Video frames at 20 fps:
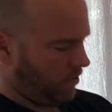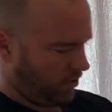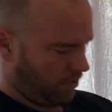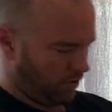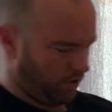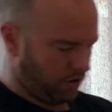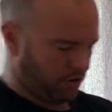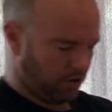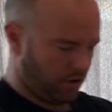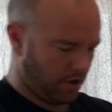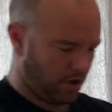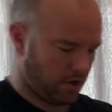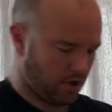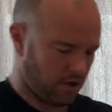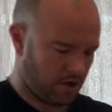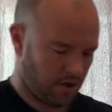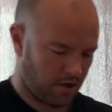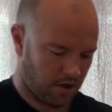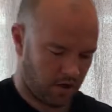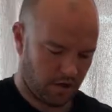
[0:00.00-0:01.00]
Just
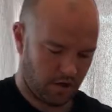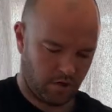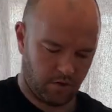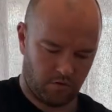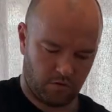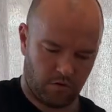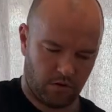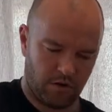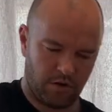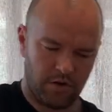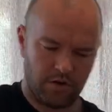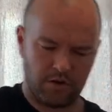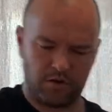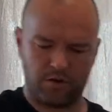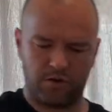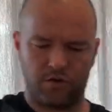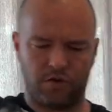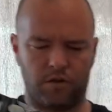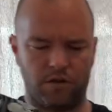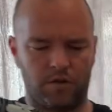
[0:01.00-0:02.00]
a Hawaiian
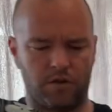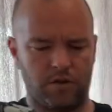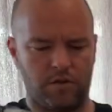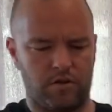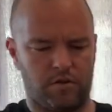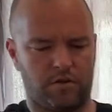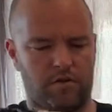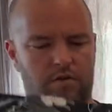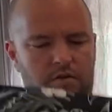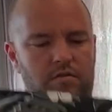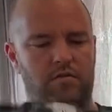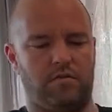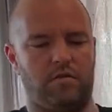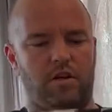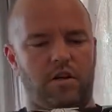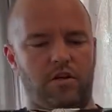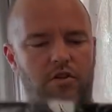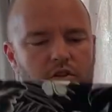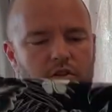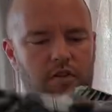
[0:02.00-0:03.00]
shirt,
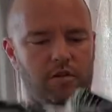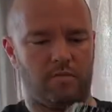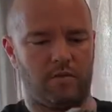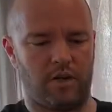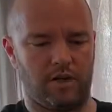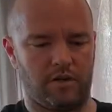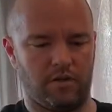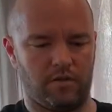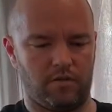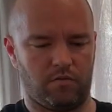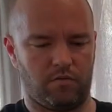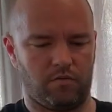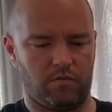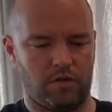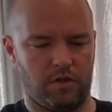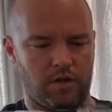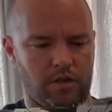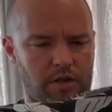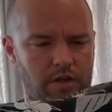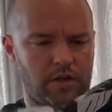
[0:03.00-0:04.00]
actually made in
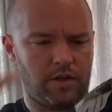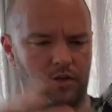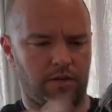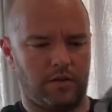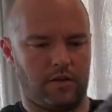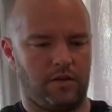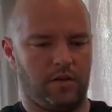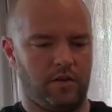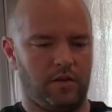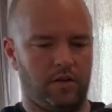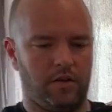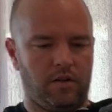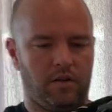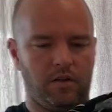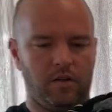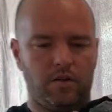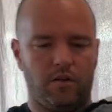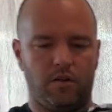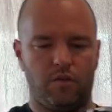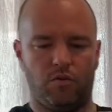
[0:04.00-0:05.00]
Hawaii.
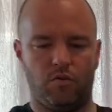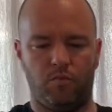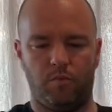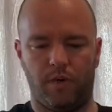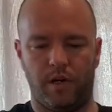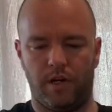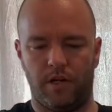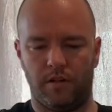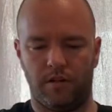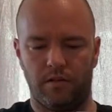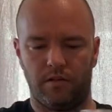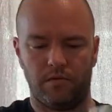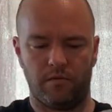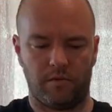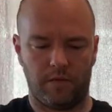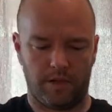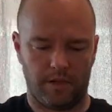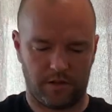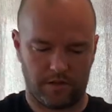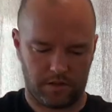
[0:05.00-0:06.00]
Cool pattern,
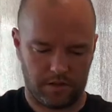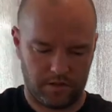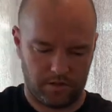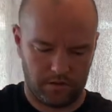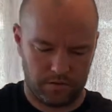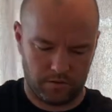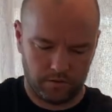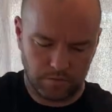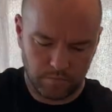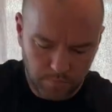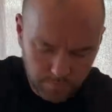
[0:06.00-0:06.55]
XL.